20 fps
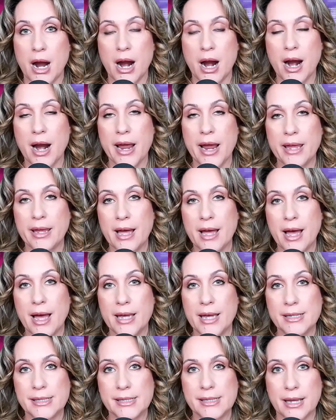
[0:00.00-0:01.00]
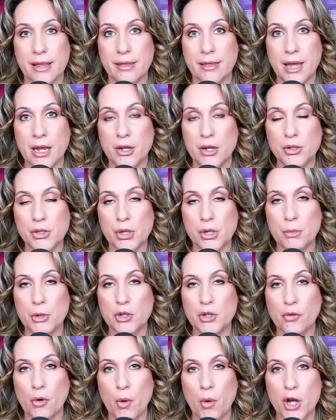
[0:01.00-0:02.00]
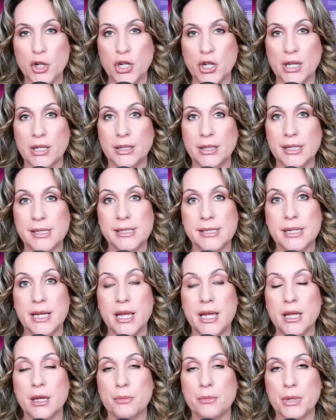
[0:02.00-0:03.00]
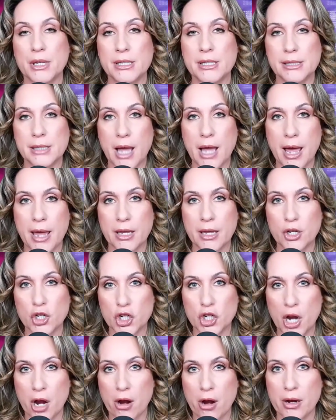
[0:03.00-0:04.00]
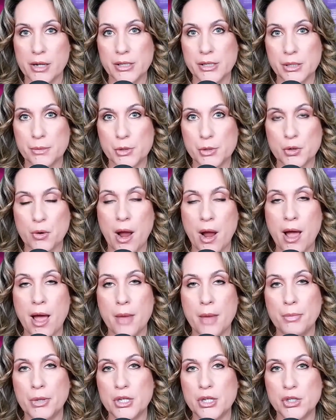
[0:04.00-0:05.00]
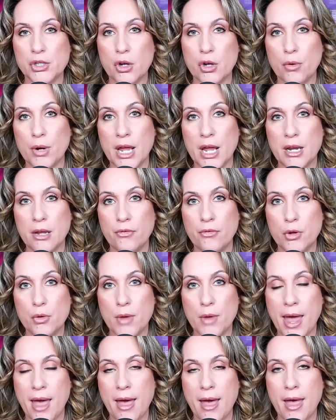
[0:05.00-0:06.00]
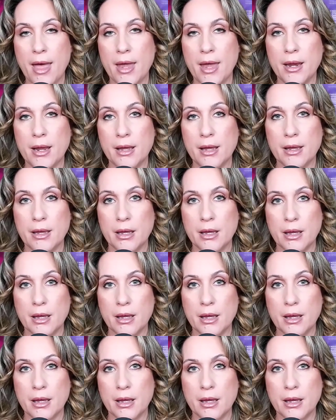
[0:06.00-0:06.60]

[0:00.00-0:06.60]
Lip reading: All right, guys. Thank you so much for watching and listening. Please like, share, and subscribe. Please donate if you can.